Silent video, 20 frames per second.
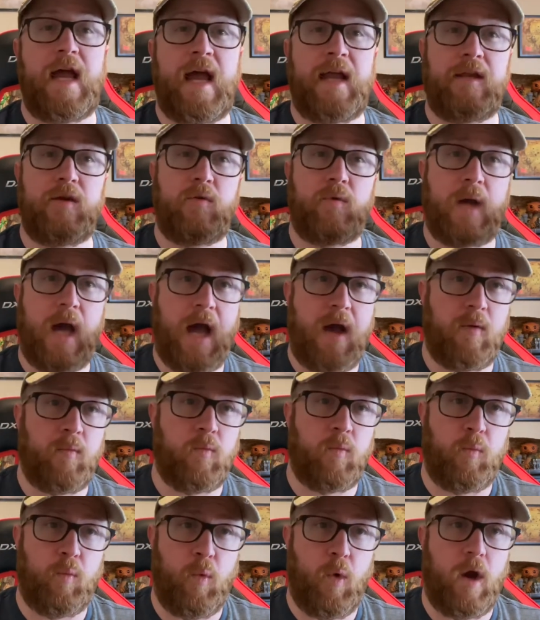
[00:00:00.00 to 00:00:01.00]
and you got
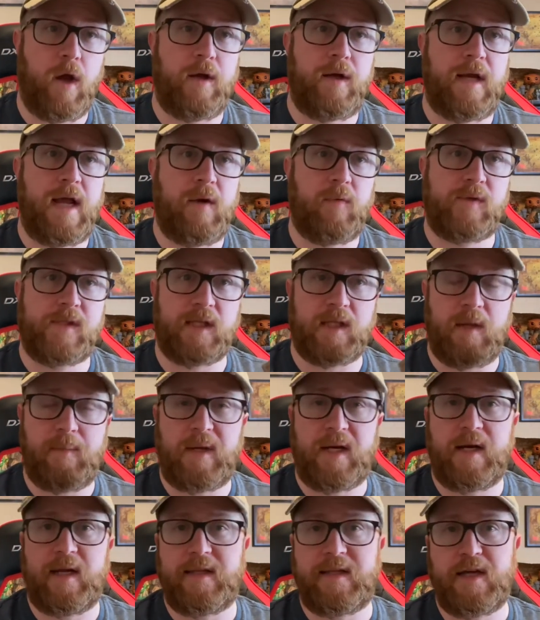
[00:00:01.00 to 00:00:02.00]
one that was a
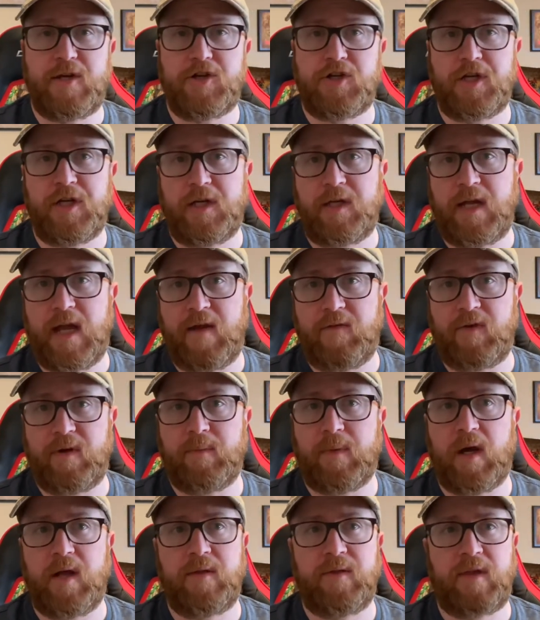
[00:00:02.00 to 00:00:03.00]
limited edition every
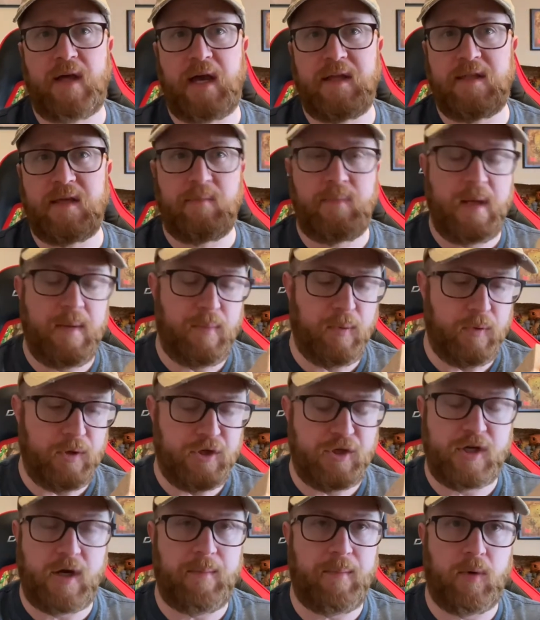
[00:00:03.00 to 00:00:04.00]
month, I think people would
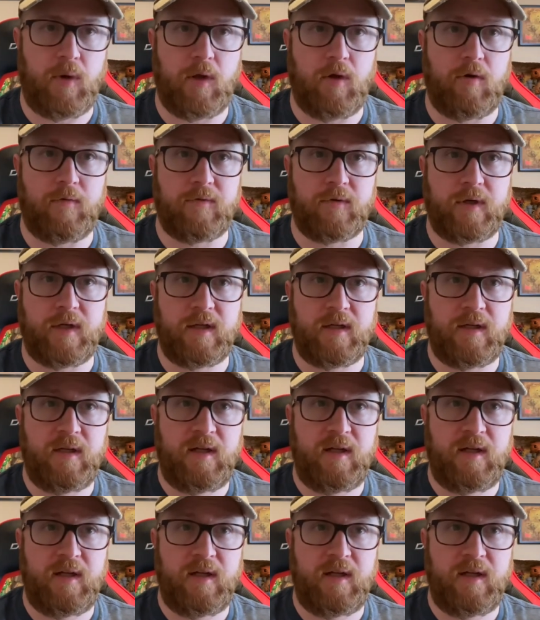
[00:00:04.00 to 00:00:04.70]
jump all over it.